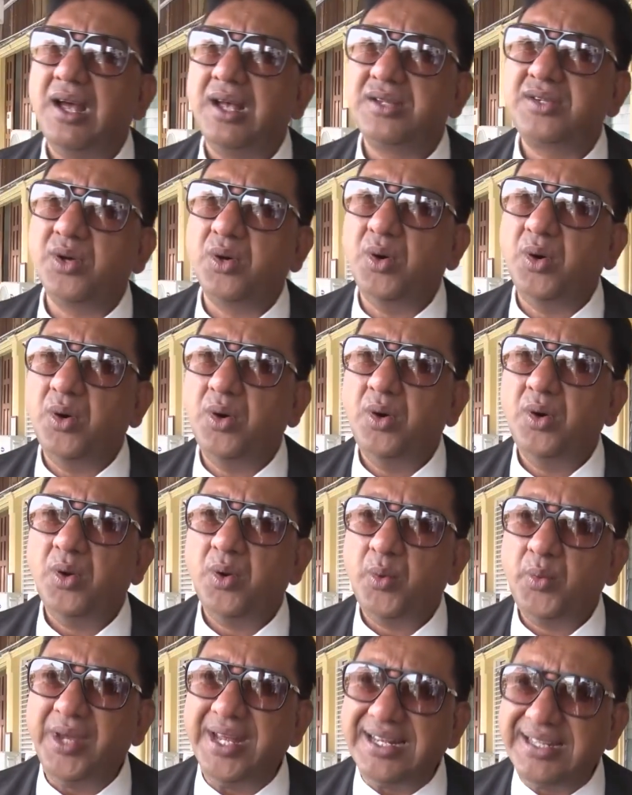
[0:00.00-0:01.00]
So
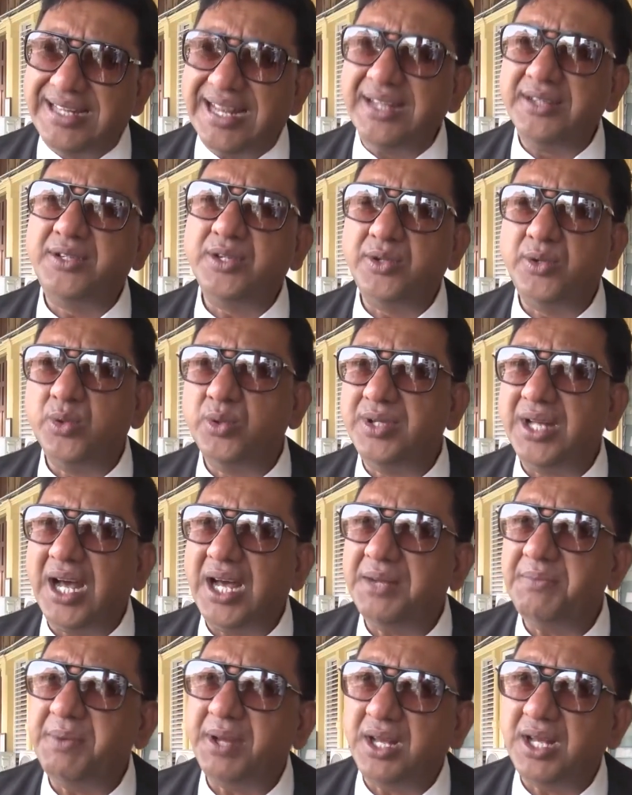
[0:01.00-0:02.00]
we intend to do
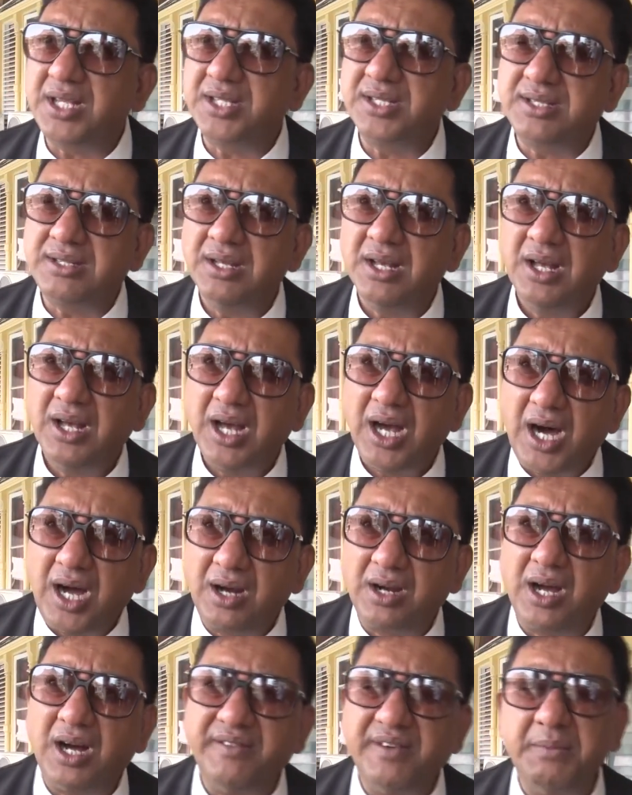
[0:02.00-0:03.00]
that because
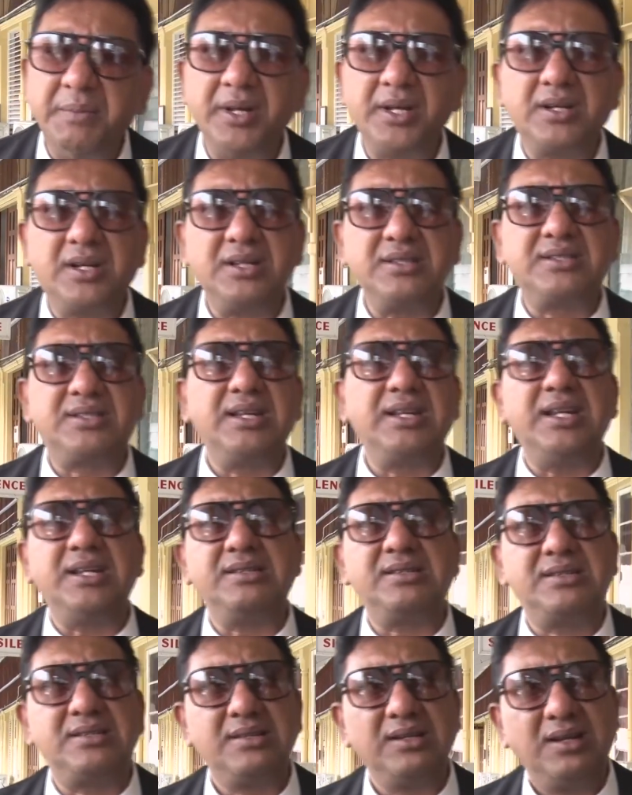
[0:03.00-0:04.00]
our government
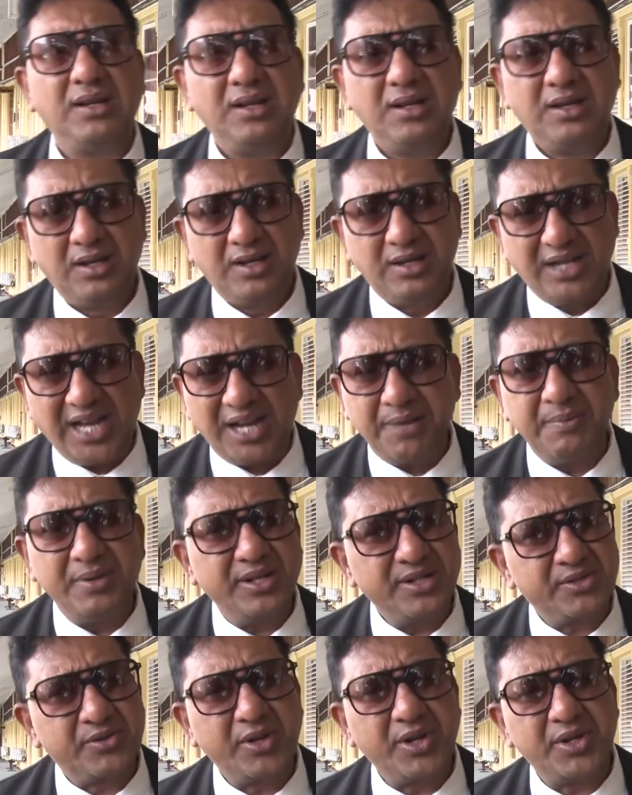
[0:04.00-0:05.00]
considers the
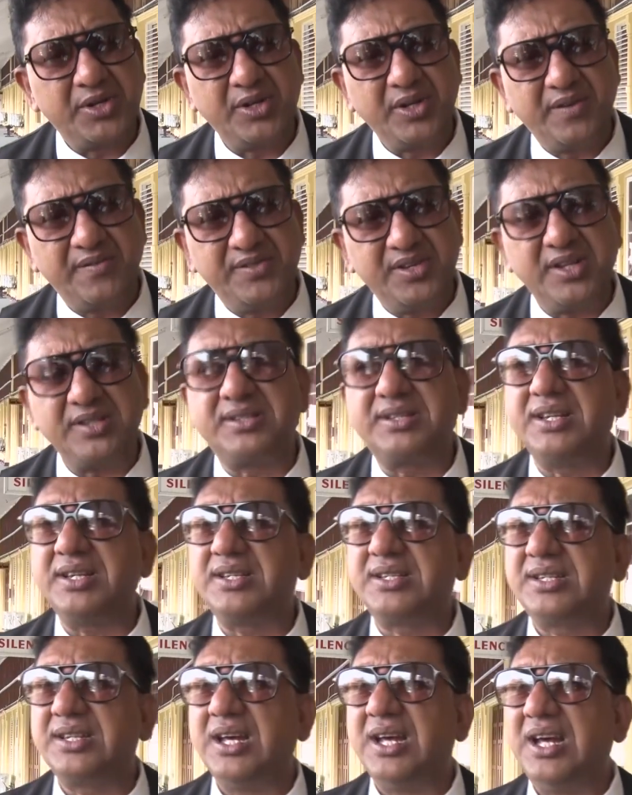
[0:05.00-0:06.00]
administration of
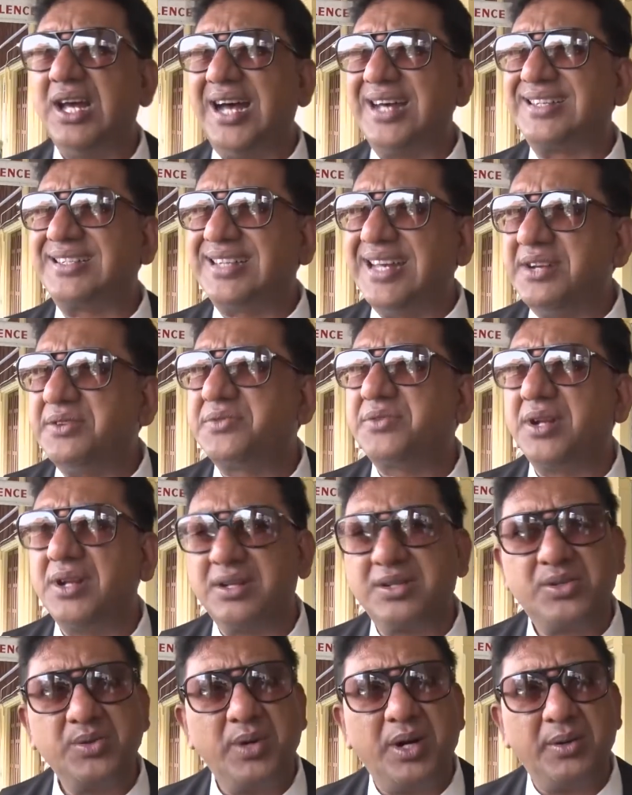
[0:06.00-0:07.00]
justice as
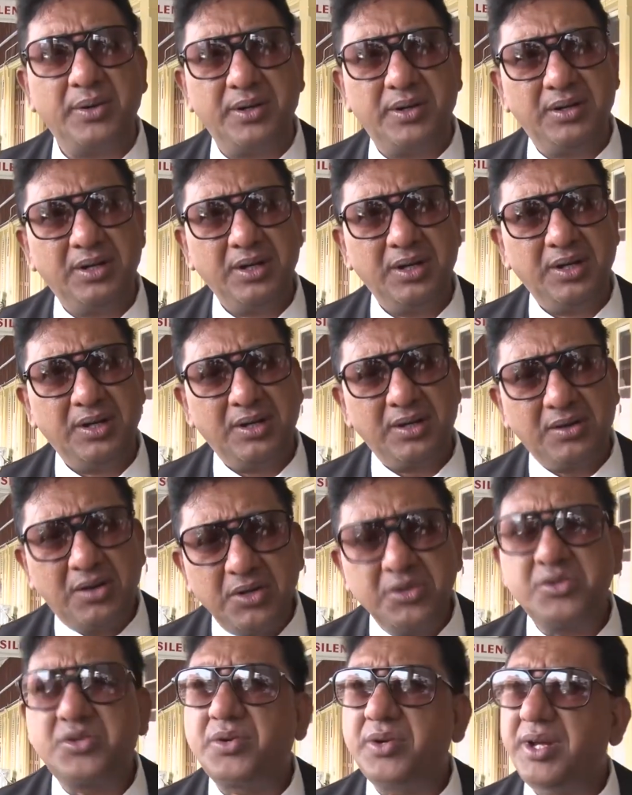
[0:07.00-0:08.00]
central to our
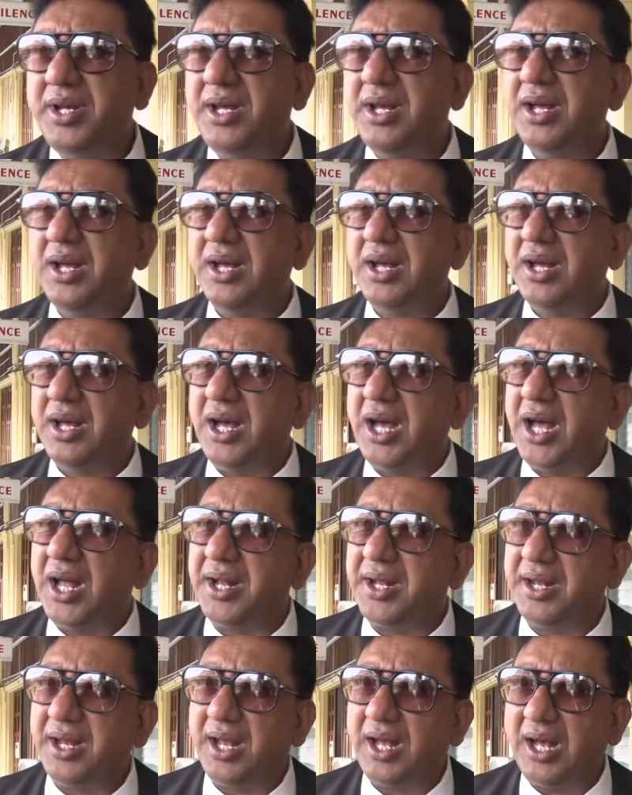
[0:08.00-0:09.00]
country
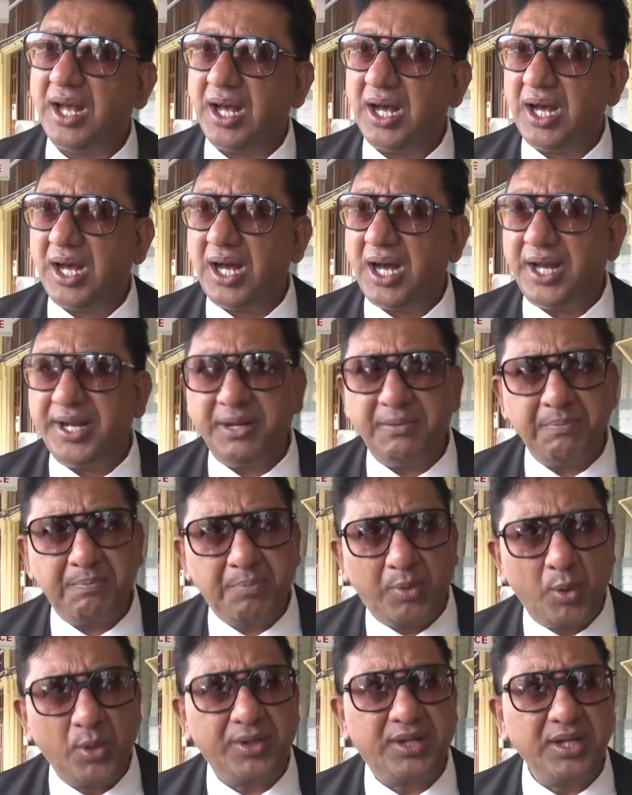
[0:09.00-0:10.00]
and an
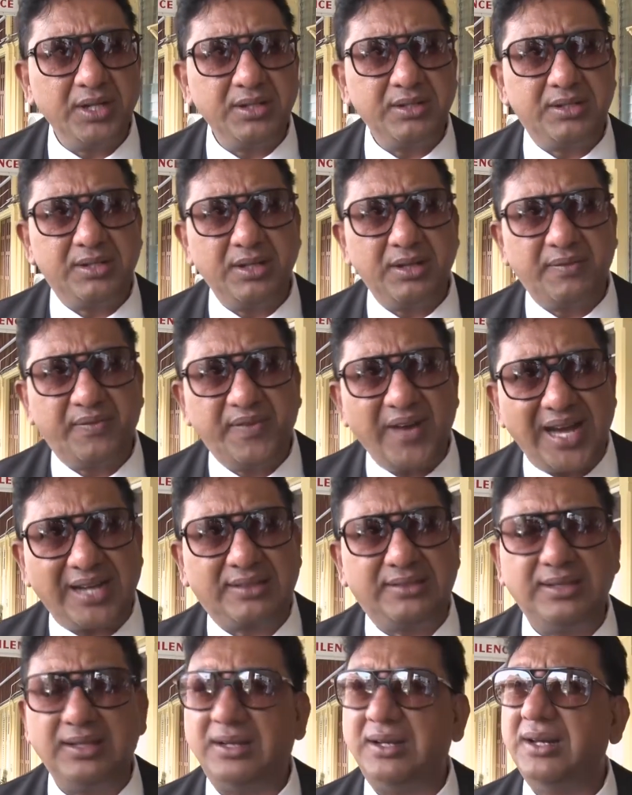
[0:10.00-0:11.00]
important
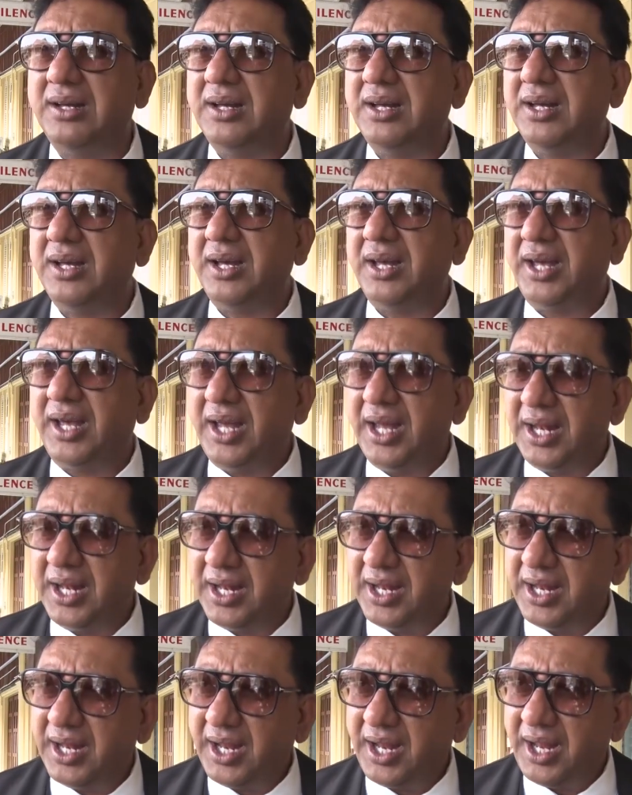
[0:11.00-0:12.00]
factor
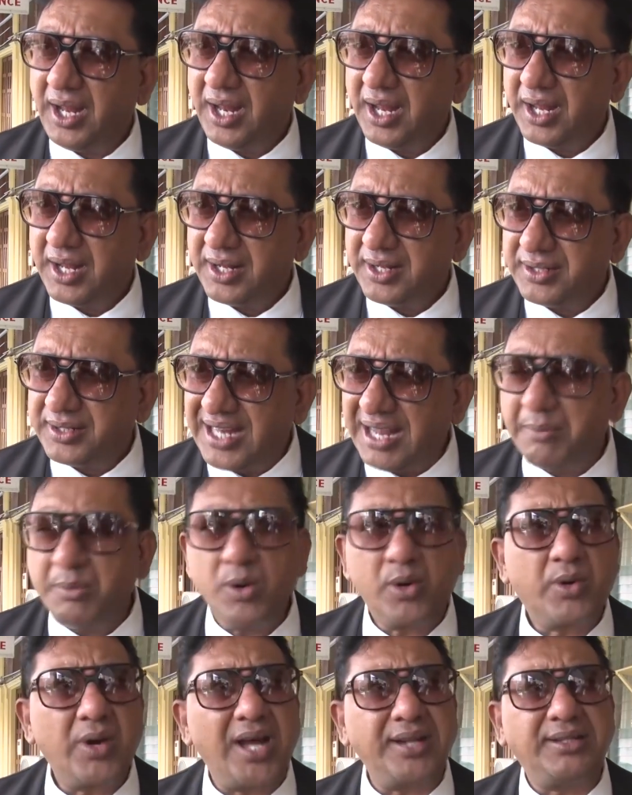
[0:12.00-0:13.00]
in the
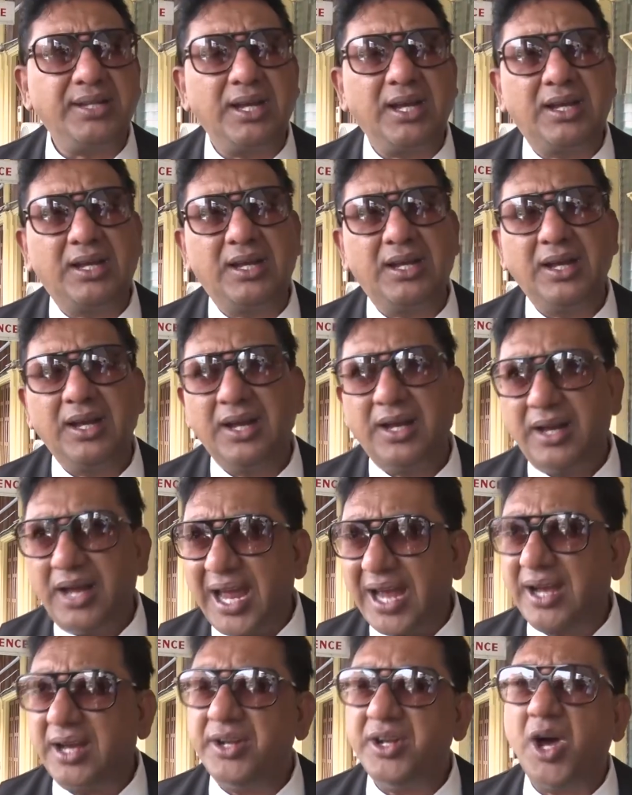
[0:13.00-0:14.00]
democratic,
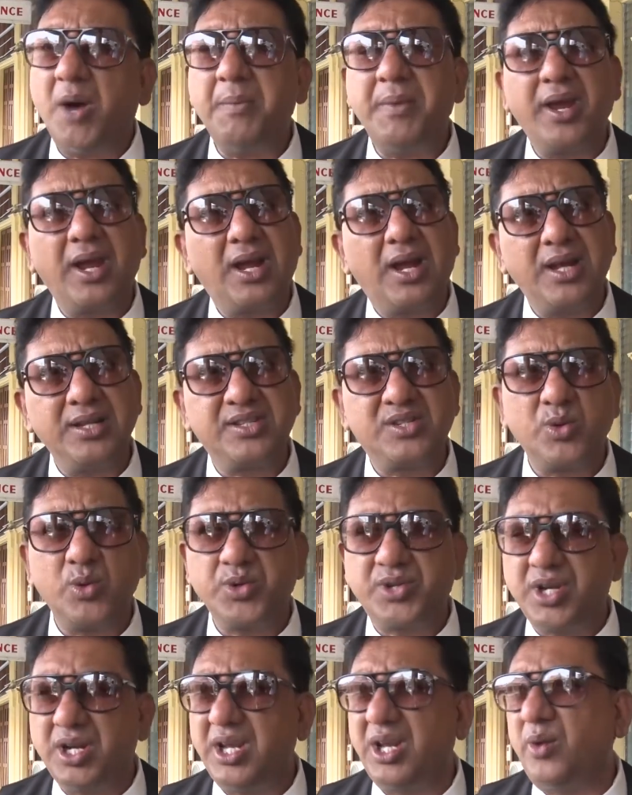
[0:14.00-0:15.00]
economic, and
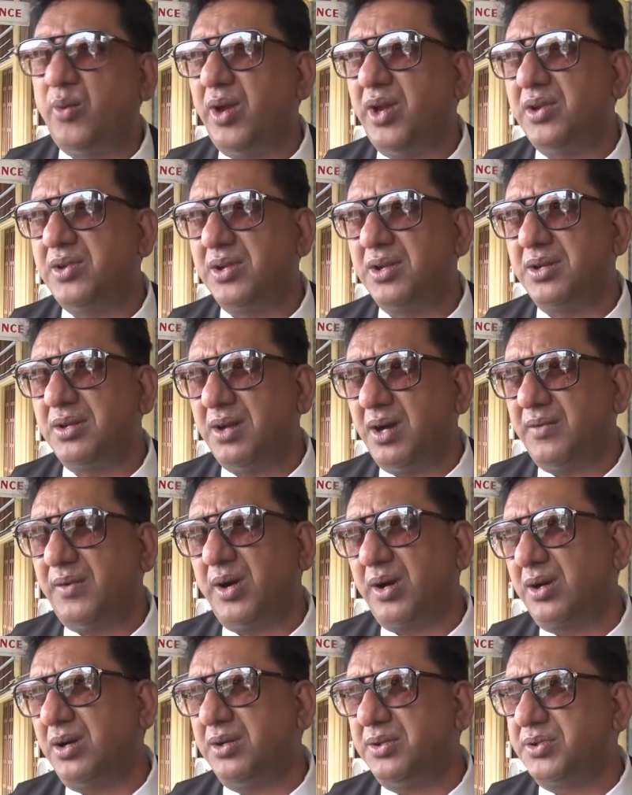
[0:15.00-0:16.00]
social equation of
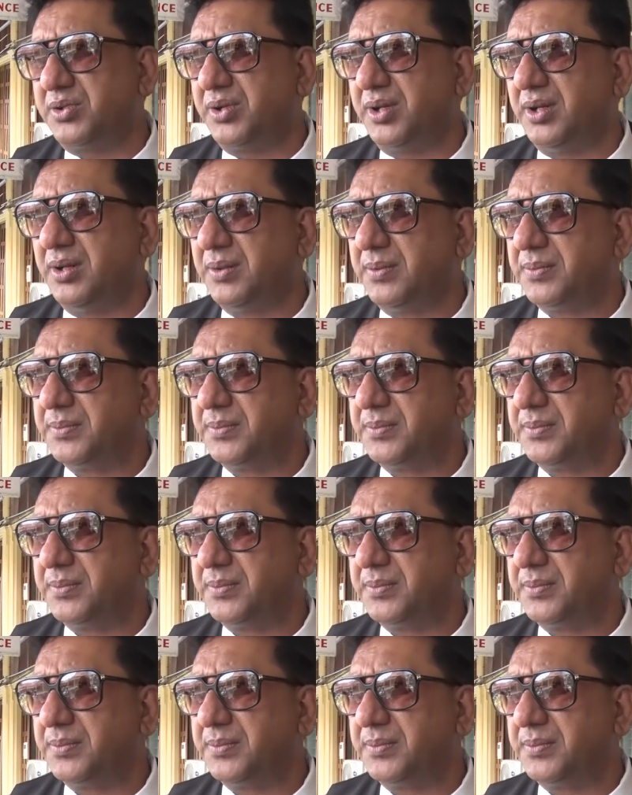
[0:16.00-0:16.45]
our country.